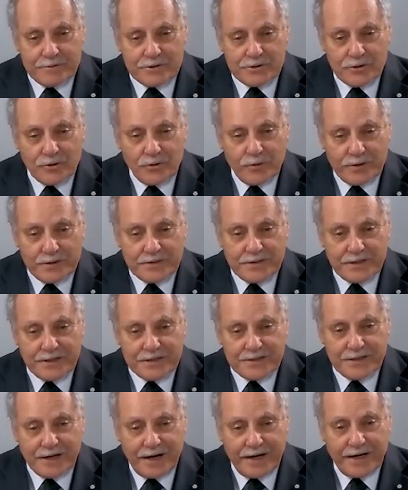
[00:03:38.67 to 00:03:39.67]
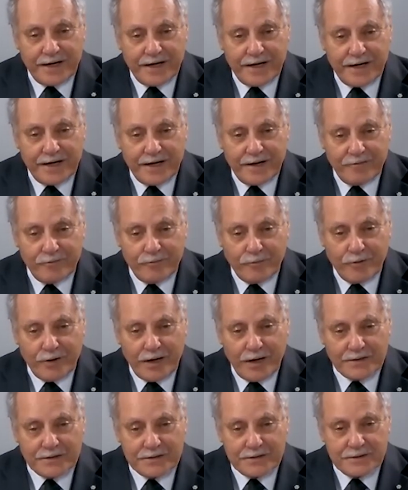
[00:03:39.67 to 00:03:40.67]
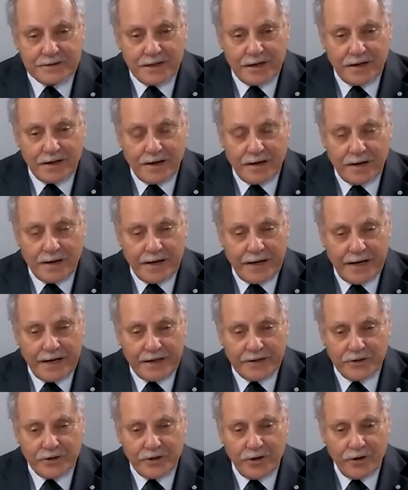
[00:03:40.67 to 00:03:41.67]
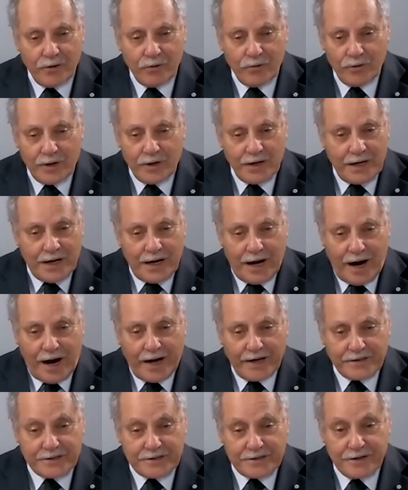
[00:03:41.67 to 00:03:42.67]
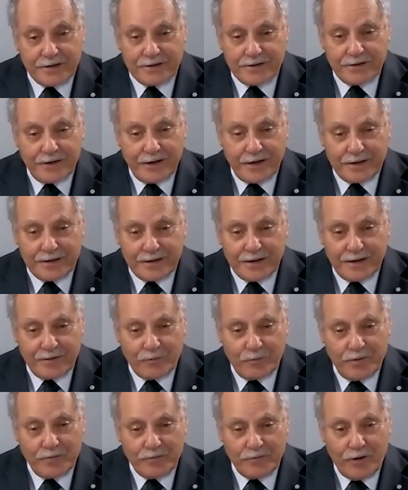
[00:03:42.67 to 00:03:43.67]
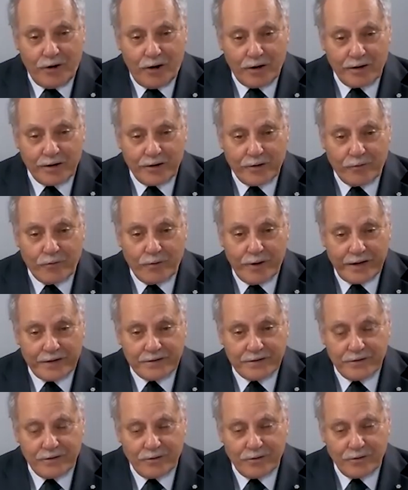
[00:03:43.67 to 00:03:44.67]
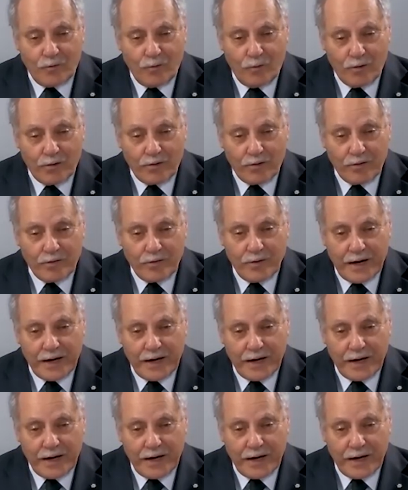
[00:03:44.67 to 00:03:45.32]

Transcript: So it's exciting for us. Uh, and, you know, I still think that we've got a great third quarter,